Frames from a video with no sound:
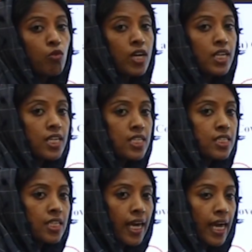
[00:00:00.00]
one is
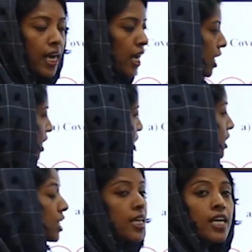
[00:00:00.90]
A, the
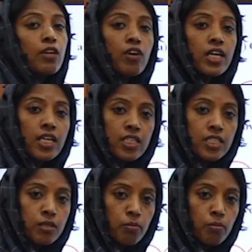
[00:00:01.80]
green one is